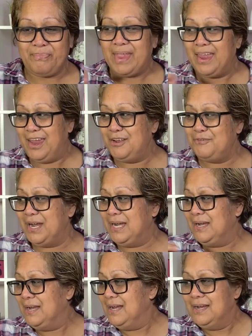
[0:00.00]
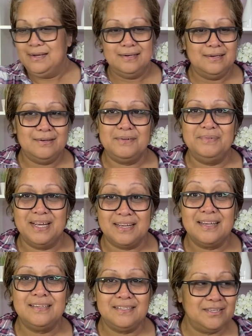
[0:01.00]
Anyway, look at me
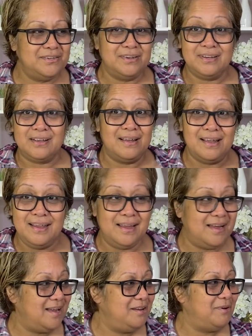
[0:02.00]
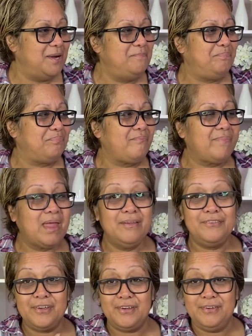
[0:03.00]
continue and go, yeah, anyway.
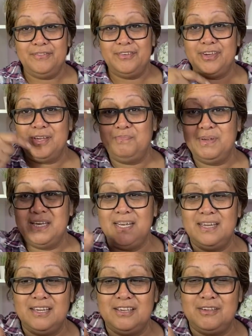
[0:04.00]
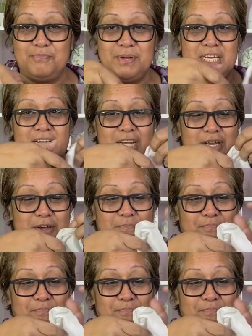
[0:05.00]
So, just pretend this is a potato.